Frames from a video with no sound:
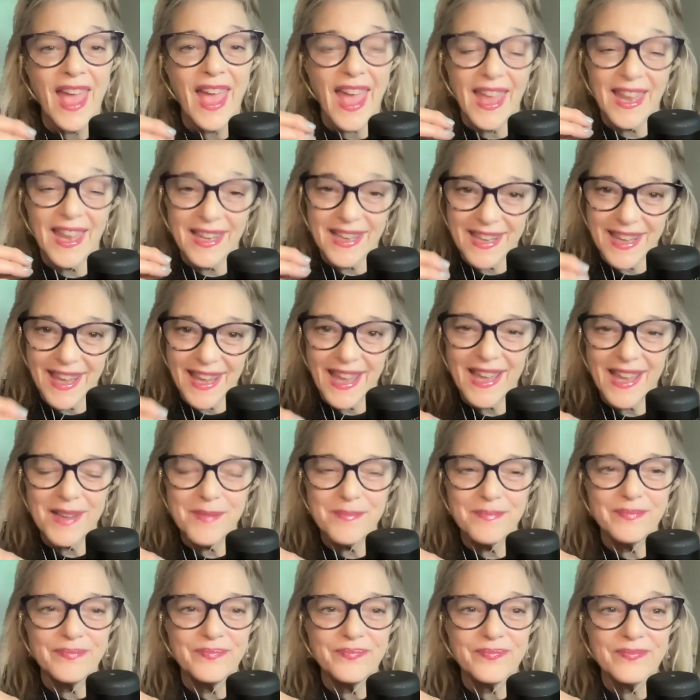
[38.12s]
And
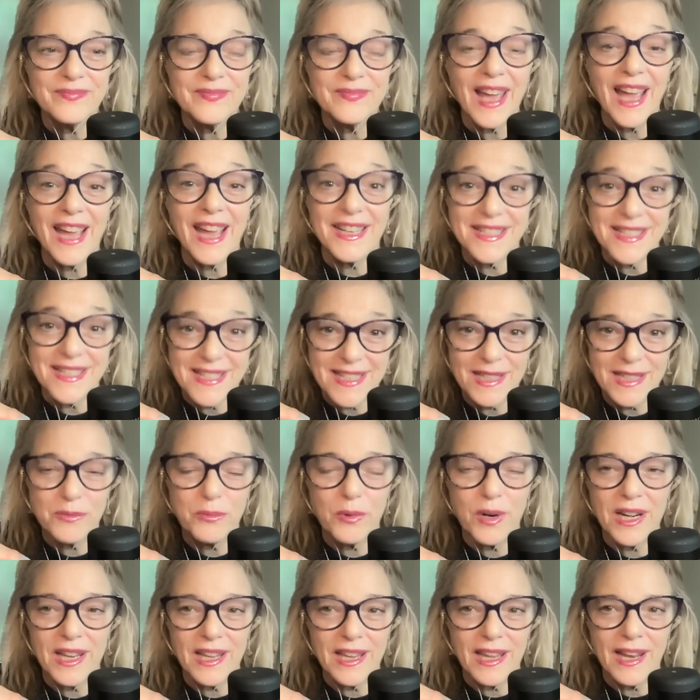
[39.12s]
yep, I did
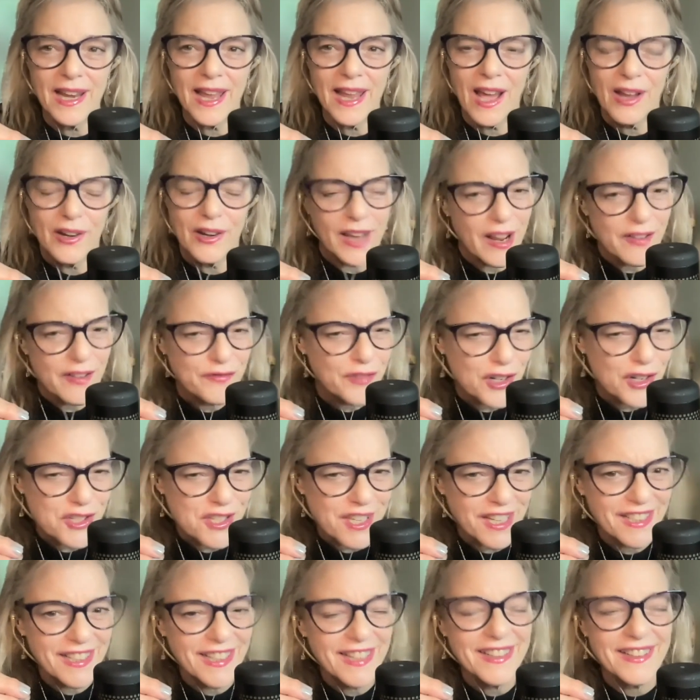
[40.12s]
want to get out. At first,
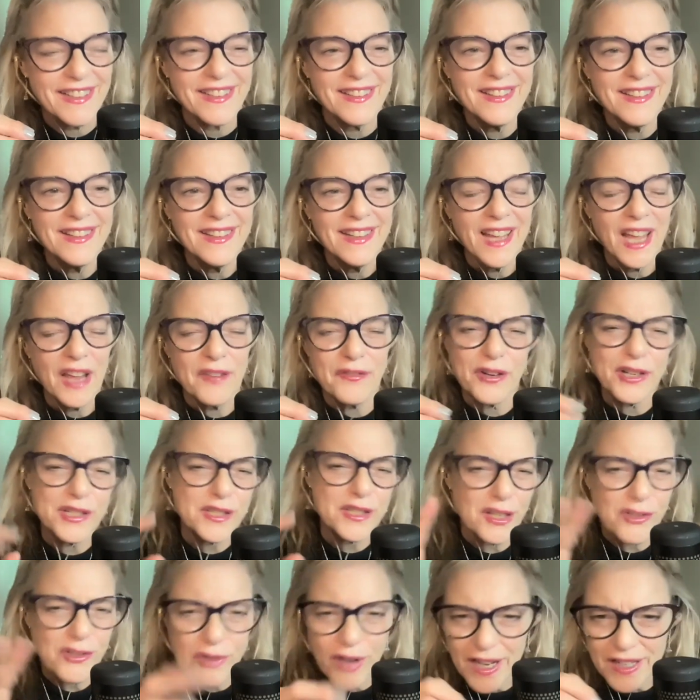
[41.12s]
I didn't. At
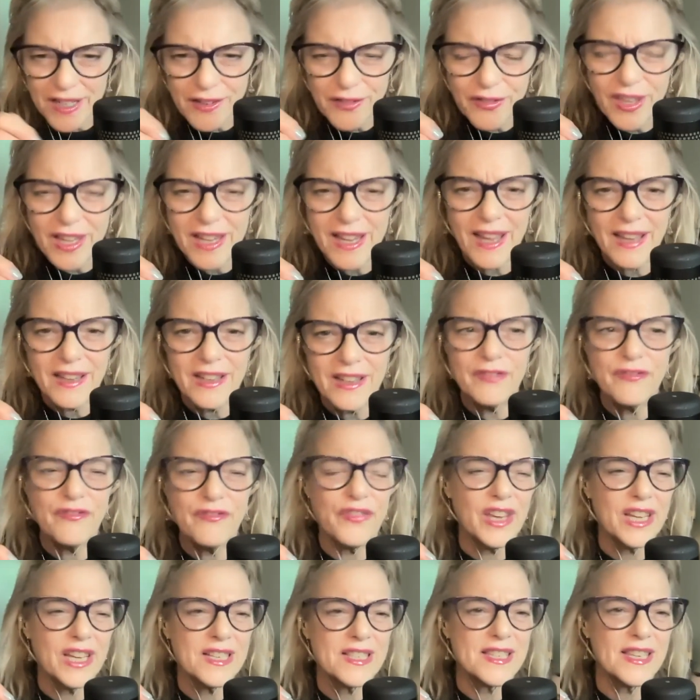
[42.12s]
first, I tried to think I could
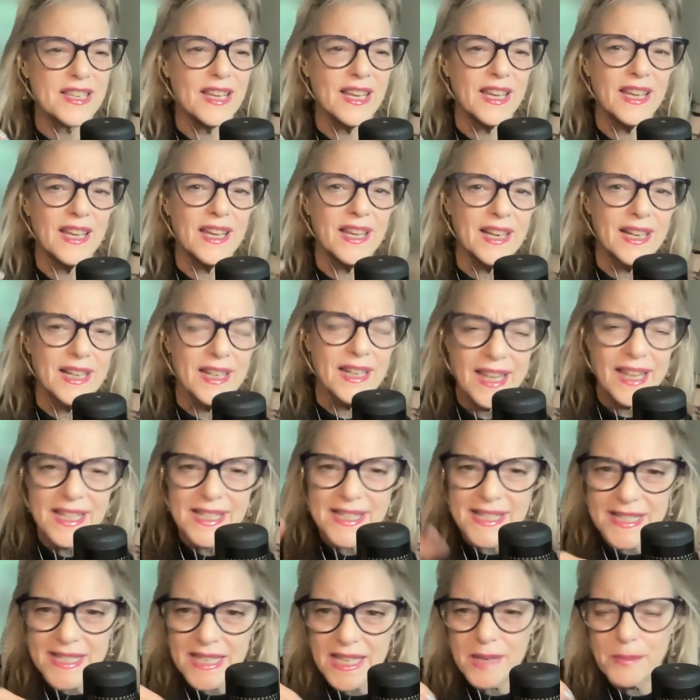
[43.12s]
fix it and
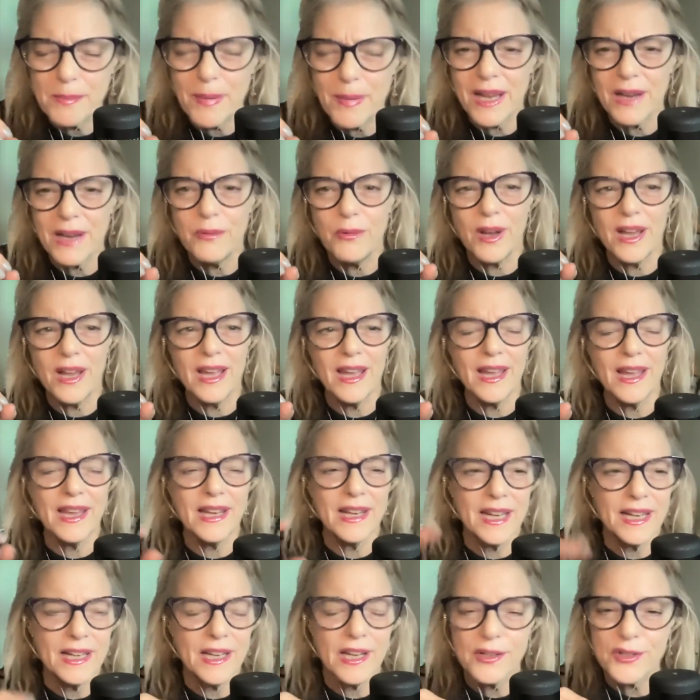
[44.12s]
he'd see my way
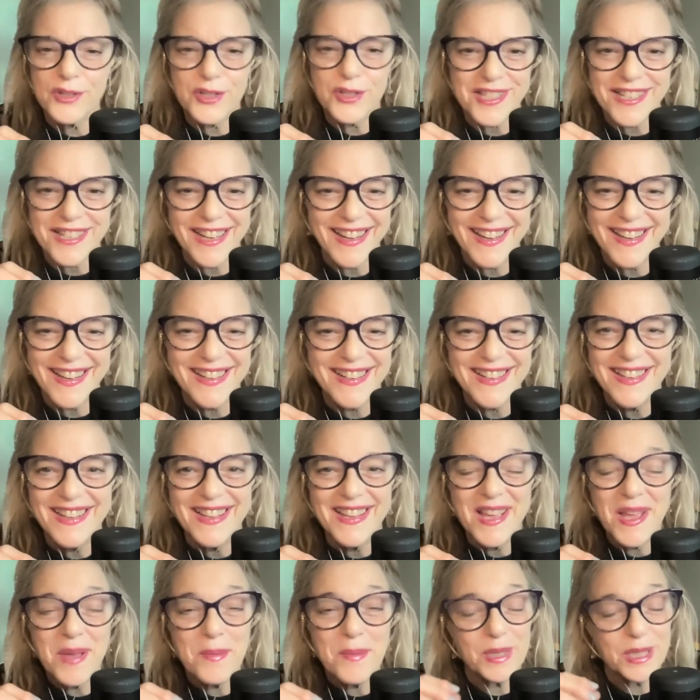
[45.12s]
and he'd understand.
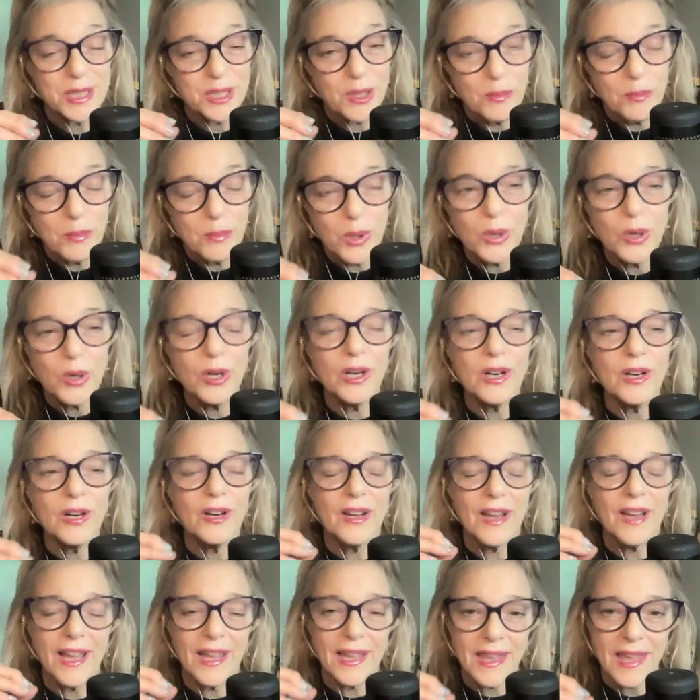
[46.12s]
But the
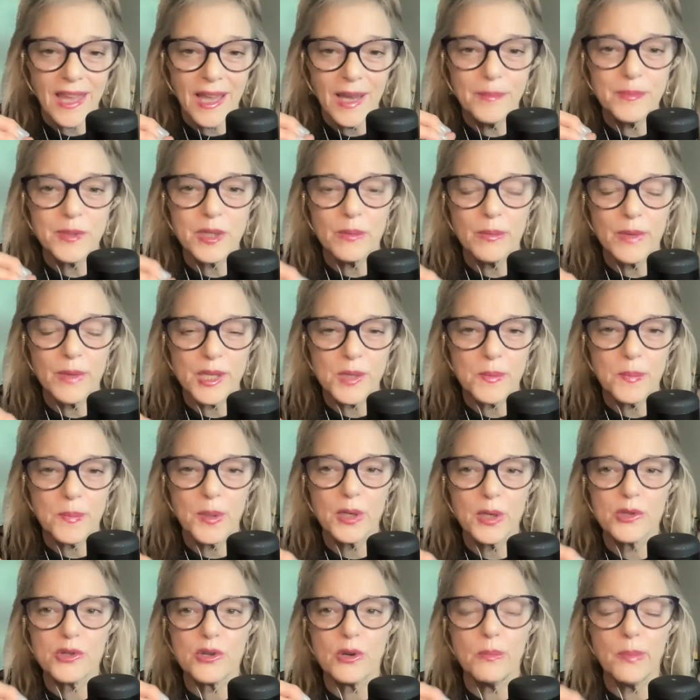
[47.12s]
more I kept to my
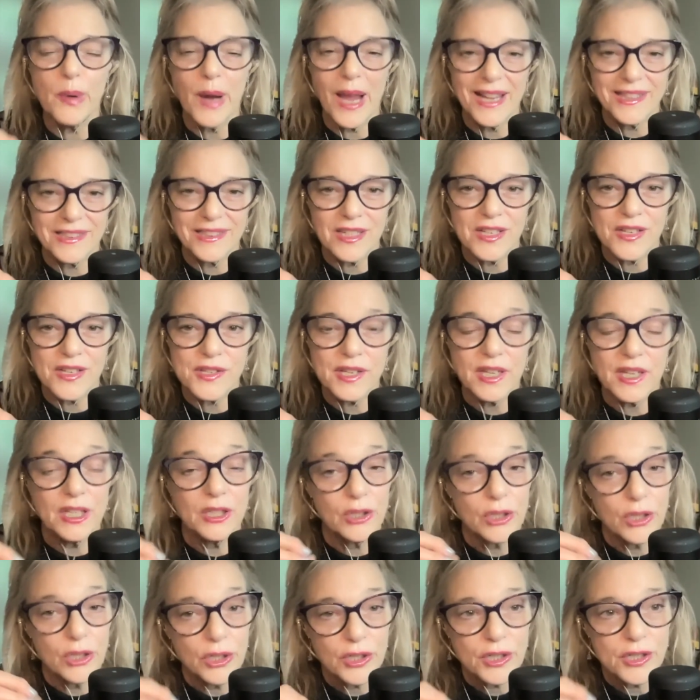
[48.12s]
spiritual practice
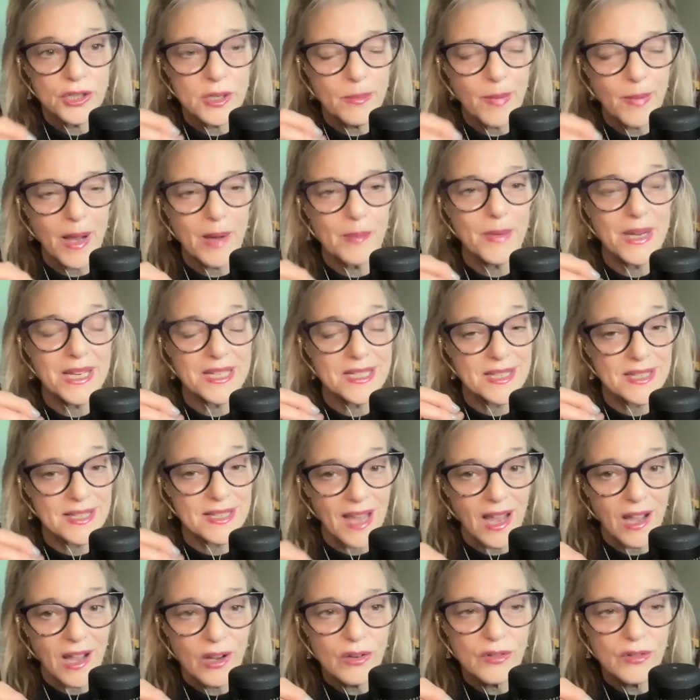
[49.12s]
and learned about
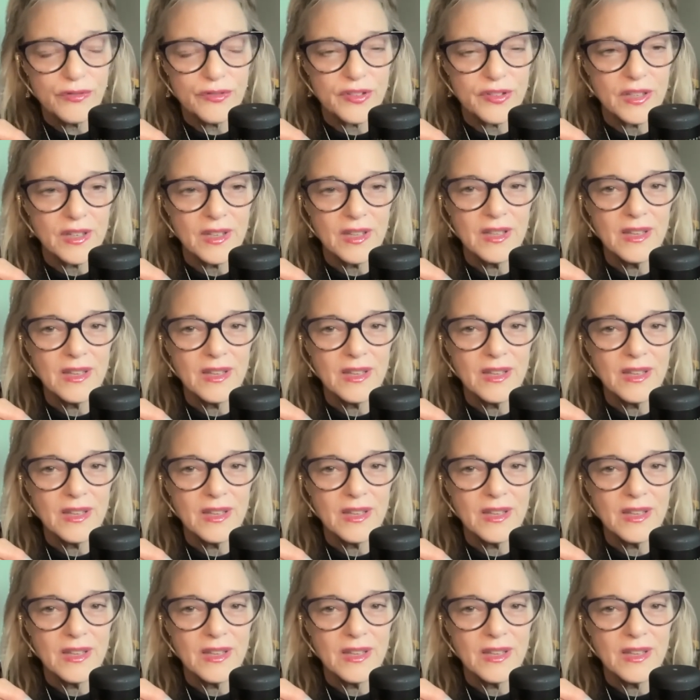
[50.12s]
myself,